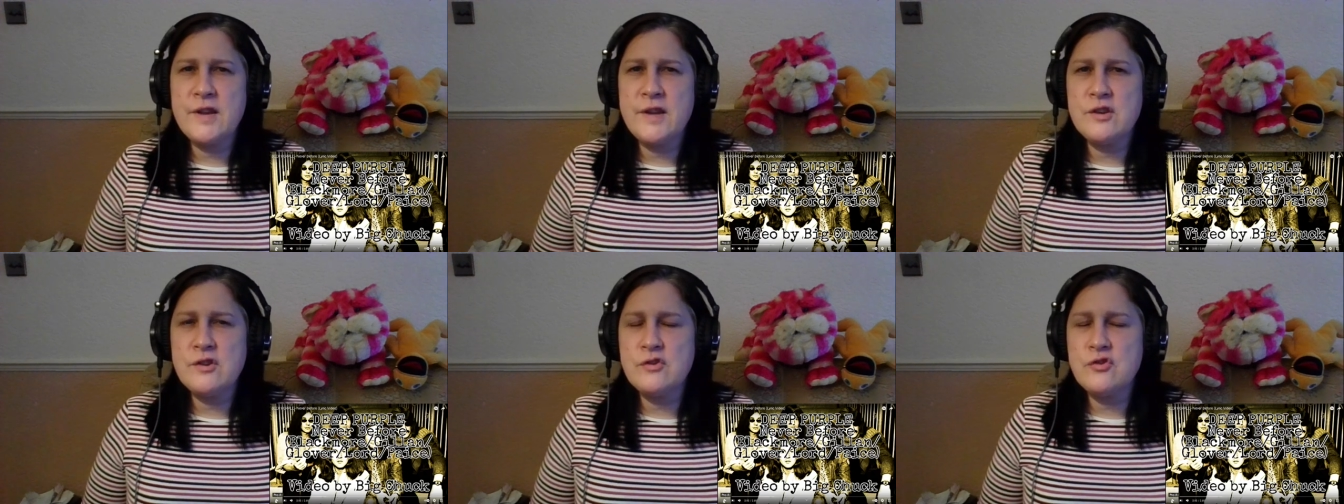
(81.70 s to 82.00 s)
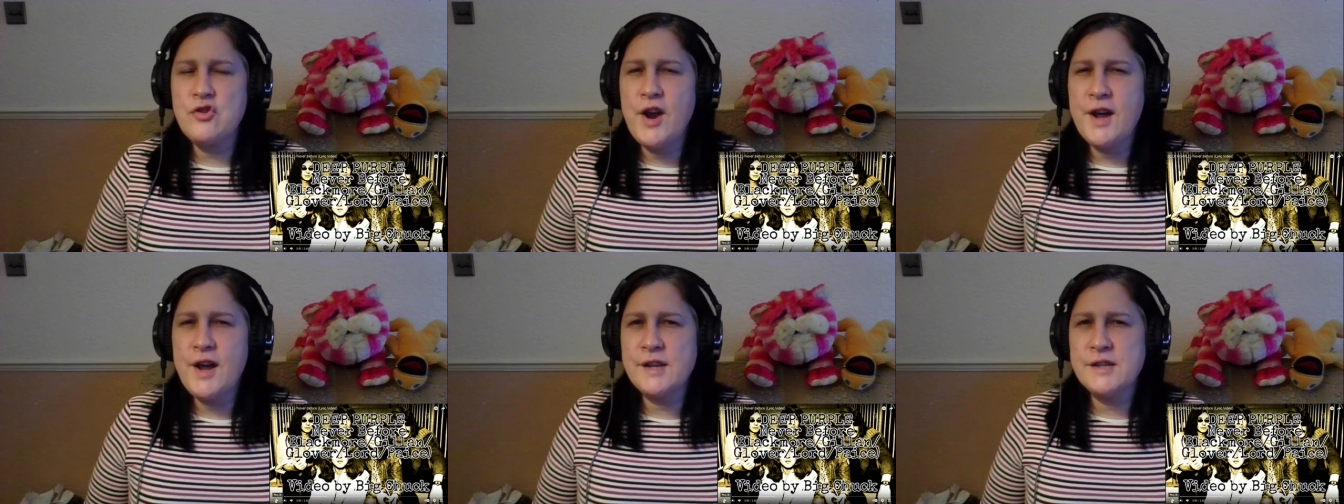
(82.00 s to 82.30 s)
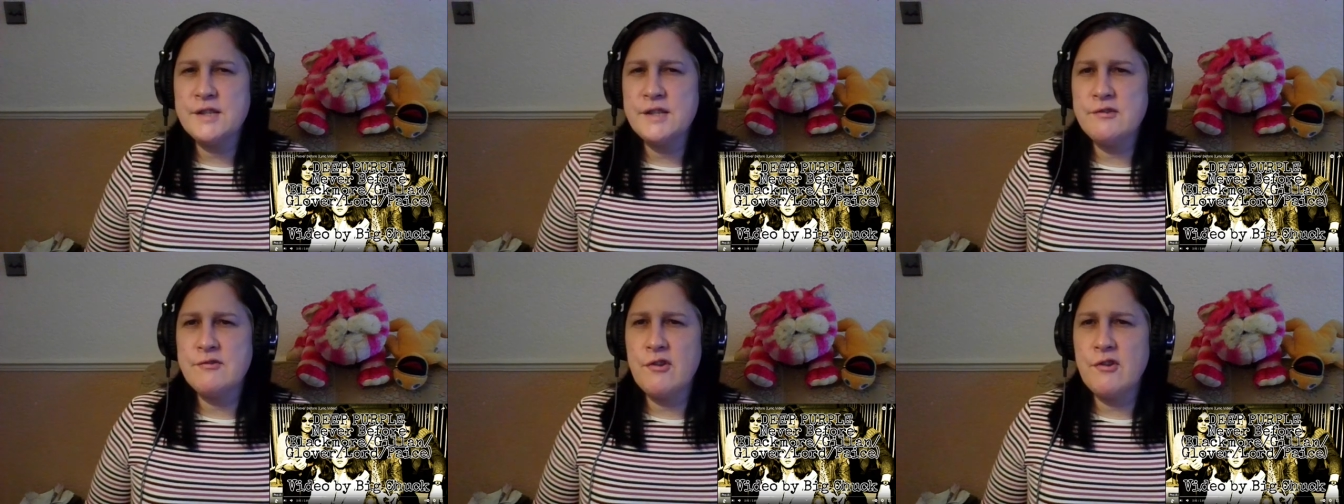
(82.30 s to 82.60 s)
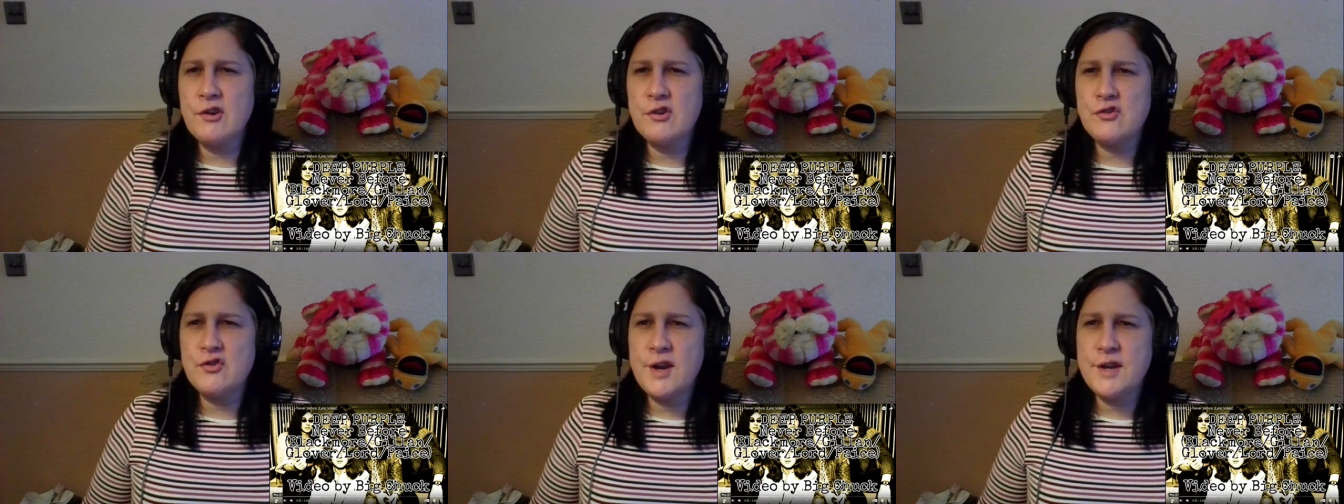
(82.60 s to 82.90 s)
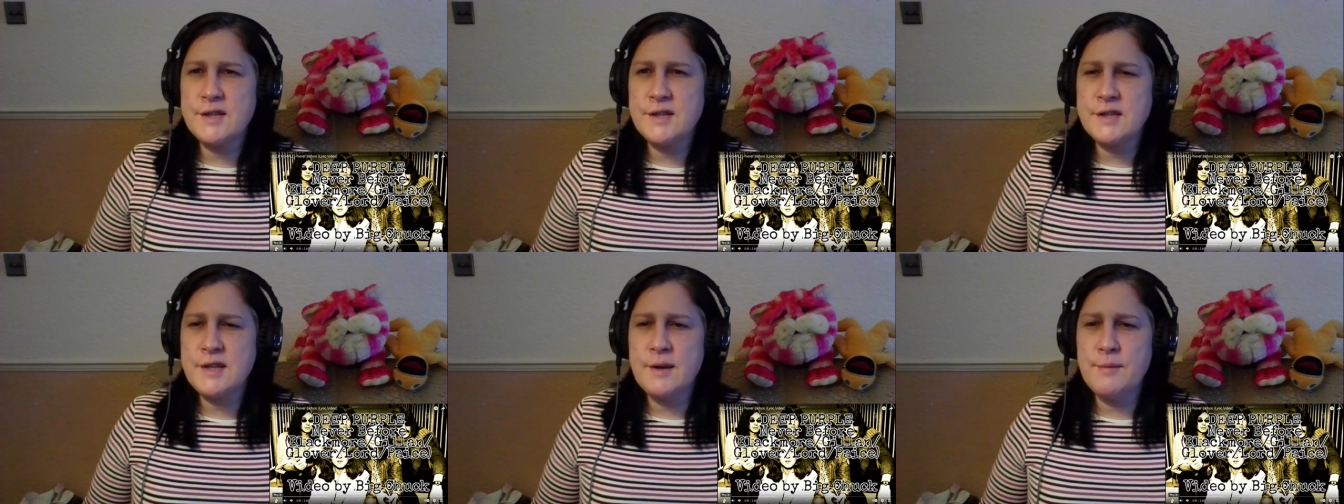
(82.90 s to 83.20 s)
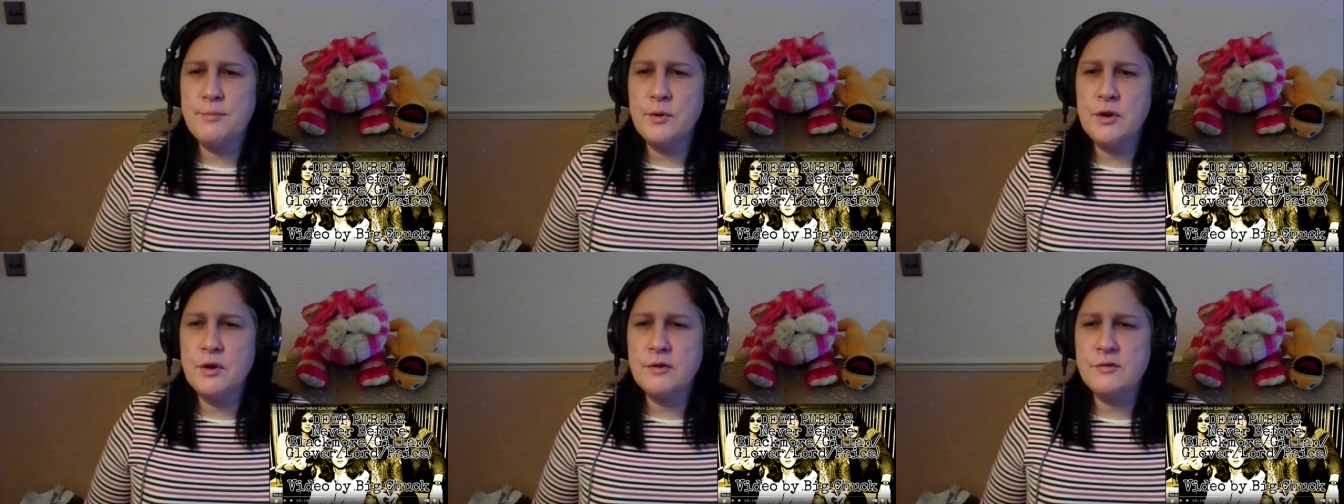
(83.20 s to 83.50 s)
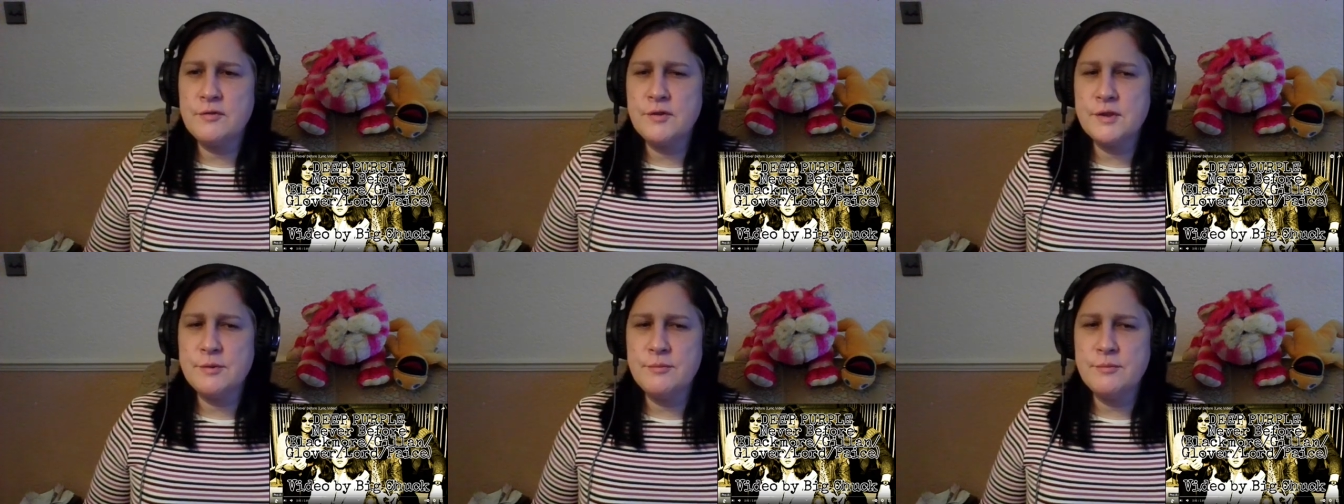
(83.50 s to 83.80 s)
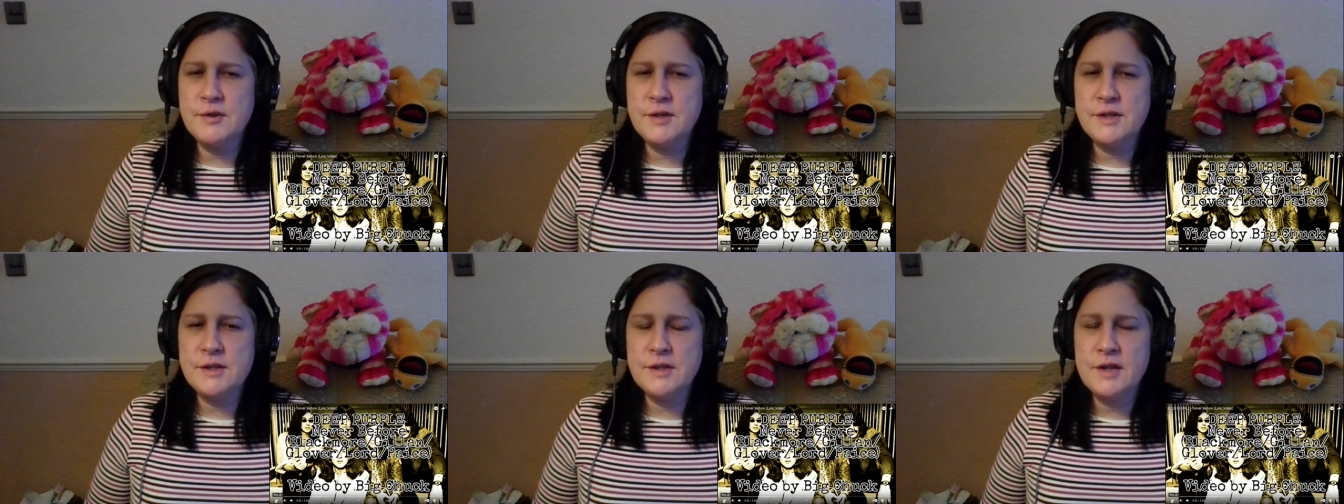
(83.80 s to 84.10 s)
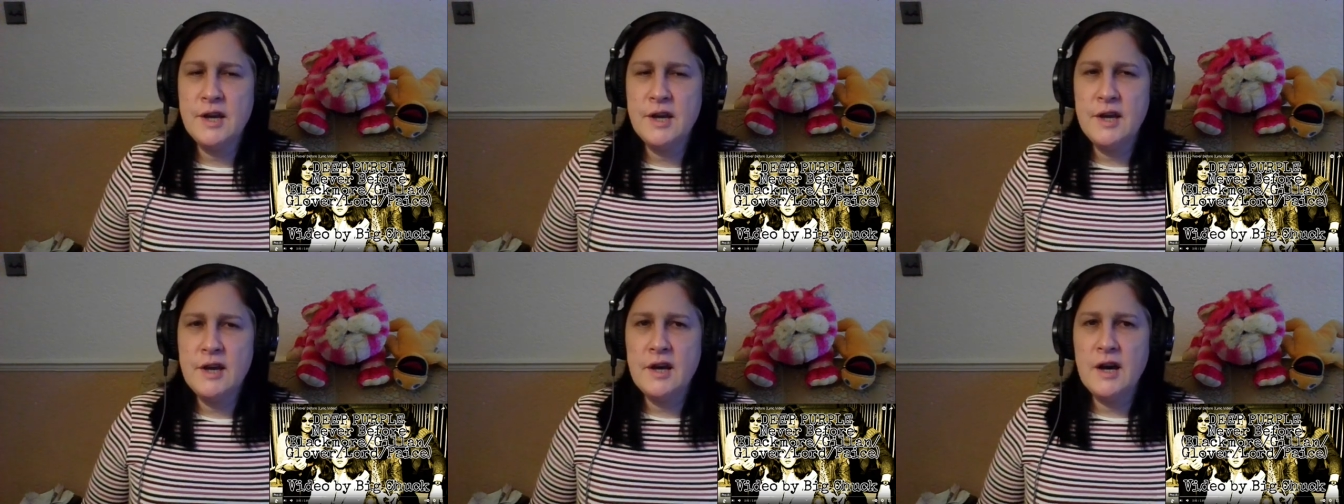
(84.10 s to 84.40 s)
tracks, these rock tracks, get blocked for some reason.